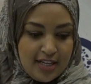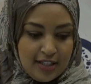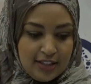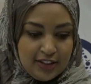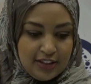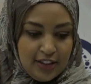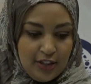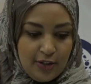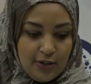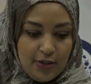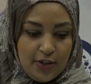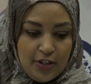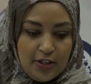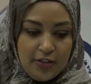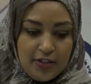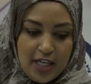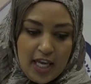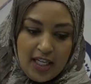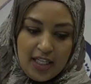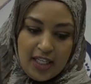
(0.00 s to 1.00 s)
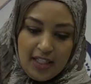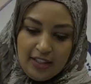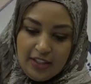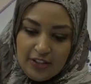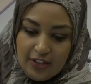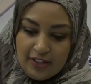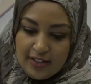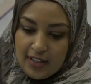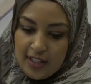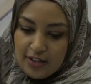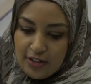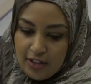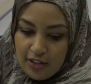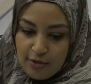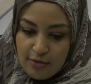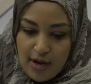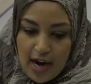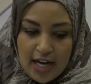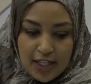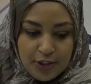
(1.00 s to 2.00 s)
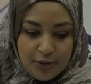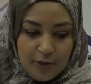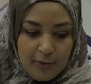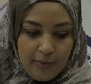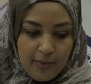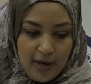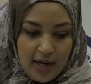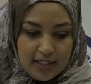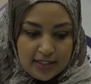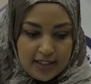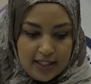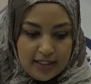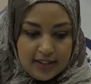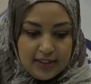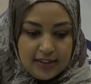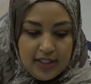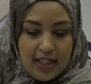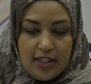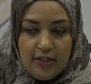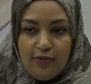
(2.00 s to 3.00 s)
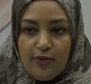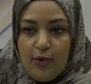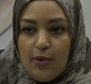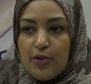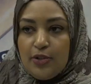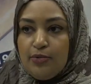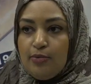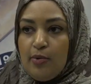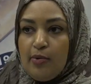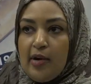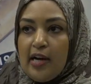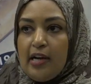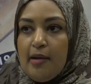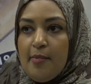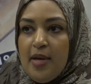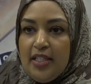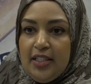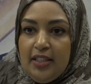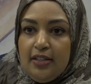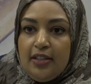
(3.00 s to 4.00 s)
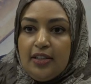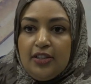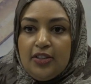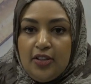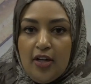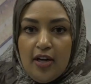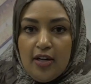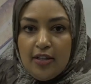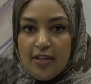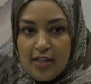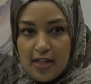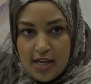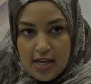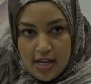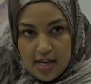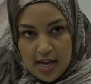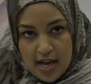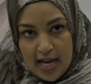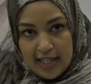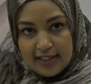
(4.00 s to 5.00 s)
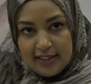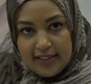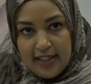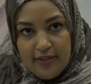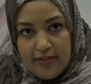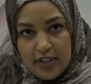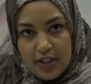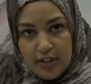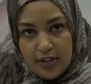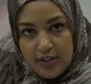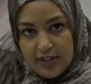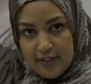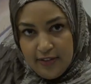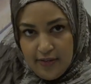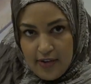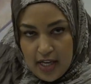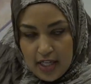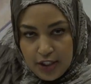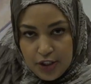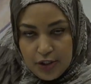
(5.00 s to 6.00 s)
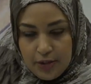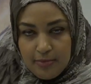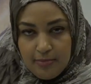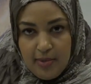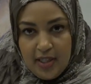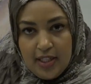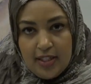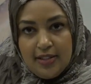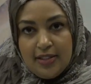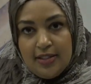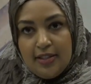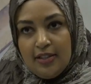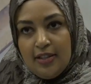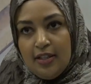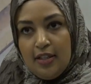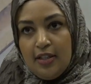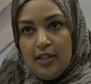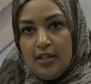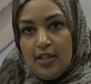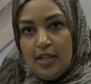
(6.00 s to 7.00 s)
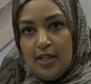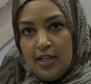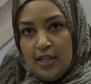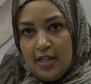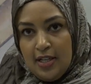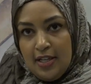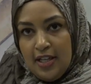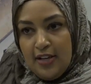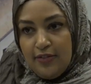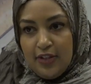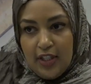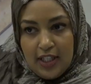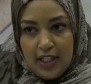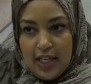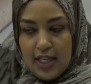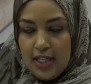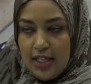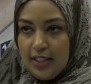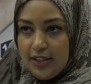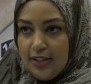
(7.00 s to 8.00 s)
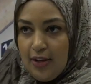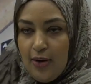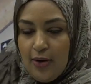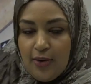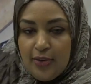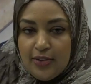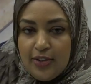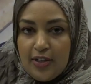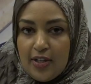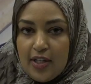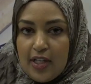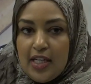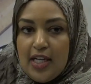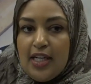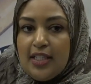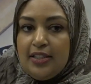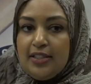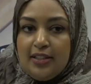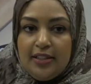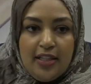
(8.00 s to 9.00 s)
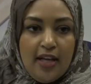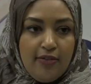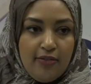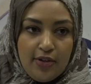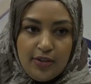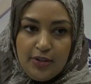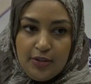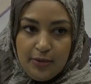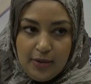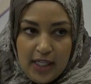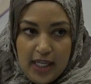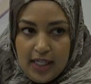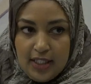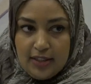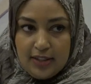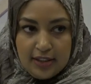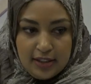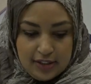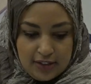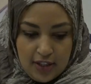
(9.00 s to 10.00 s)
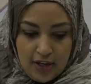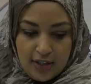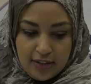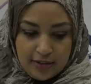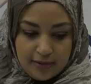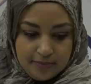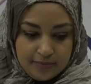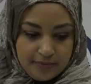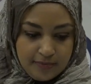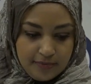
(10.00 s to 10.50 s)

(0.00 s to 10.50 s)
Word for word: So you take it, you, it's a gradual process, and of course we're recommended to start at seven years of age, but it's, if the kid is older, it's never too late to start.